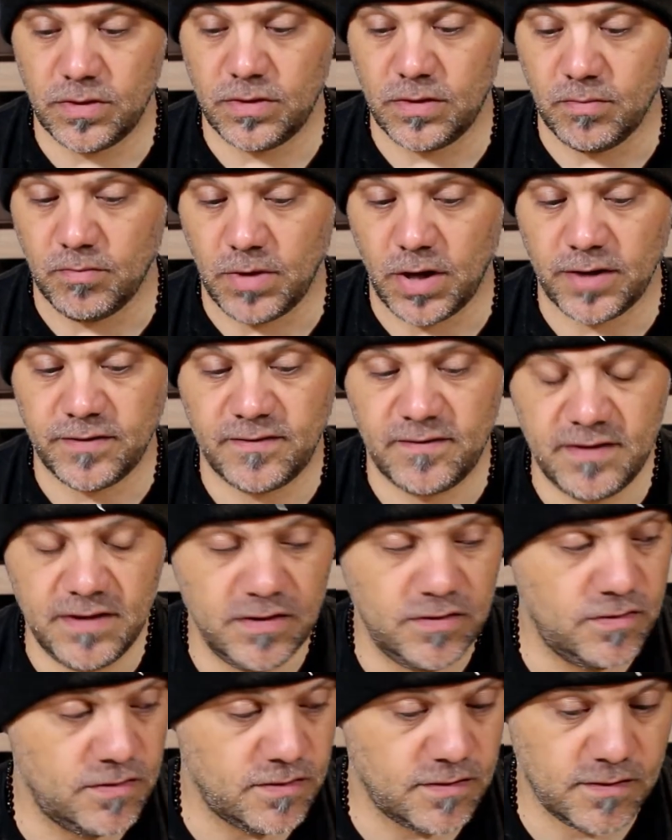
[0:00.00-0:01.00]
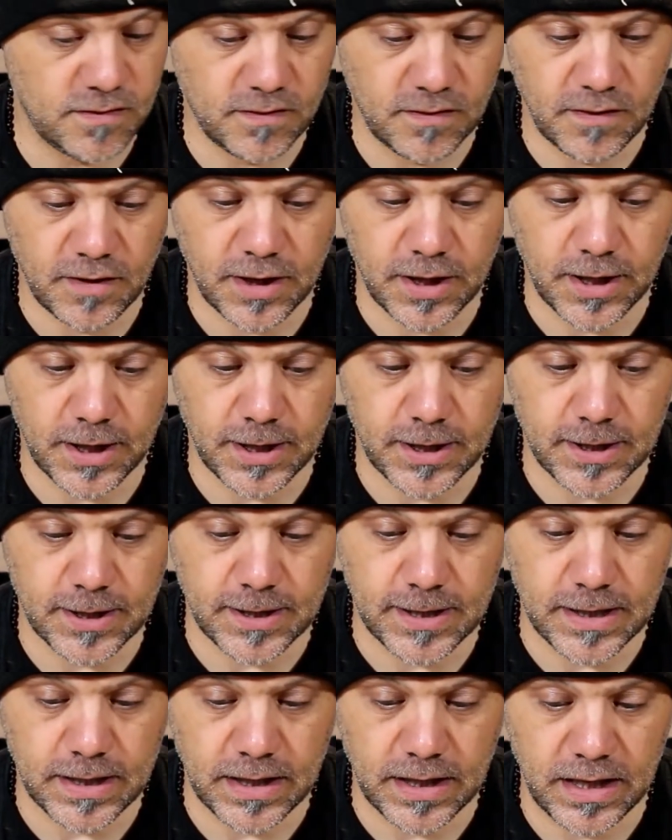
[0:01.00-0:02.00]
Montes
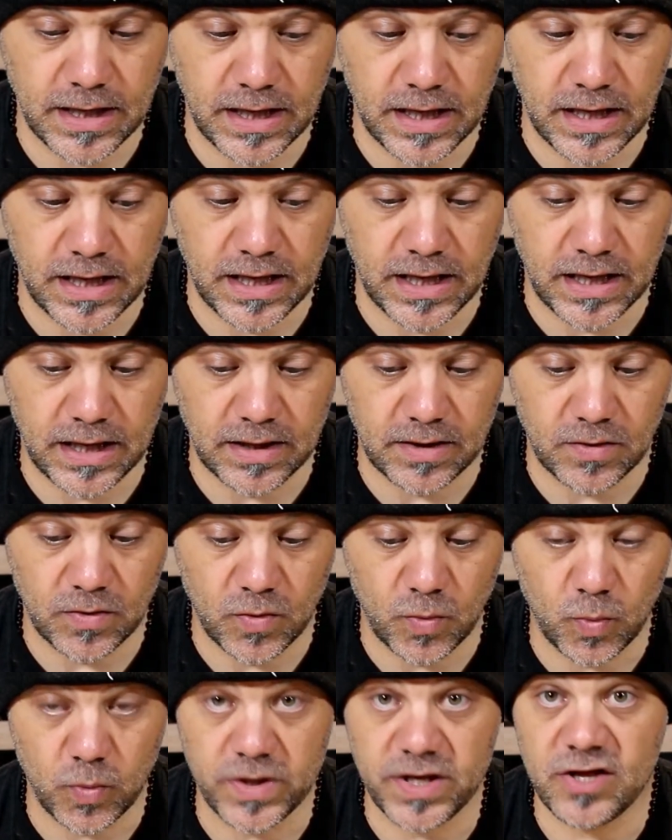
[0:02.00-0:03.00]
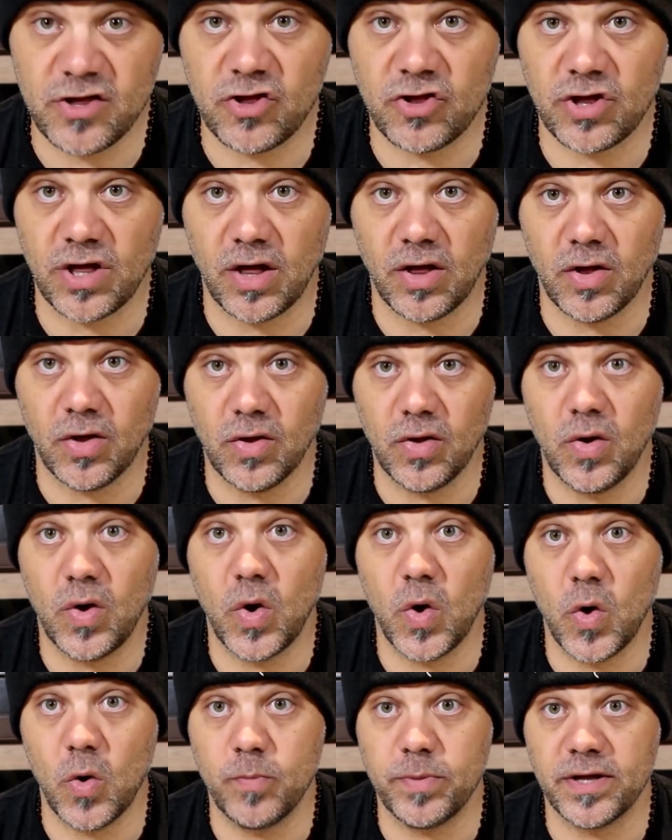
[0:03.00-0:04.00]
and we shall
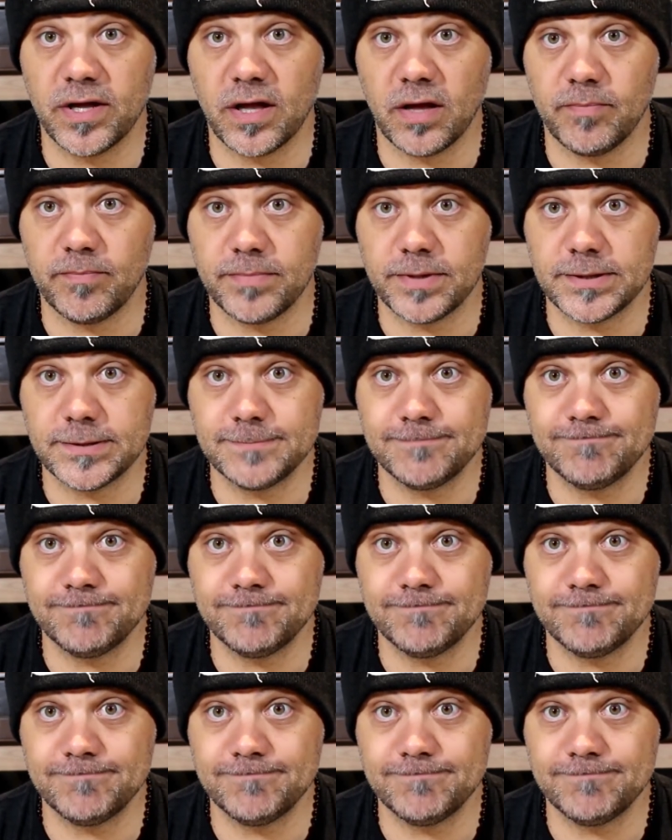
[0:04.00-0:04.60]
open it up.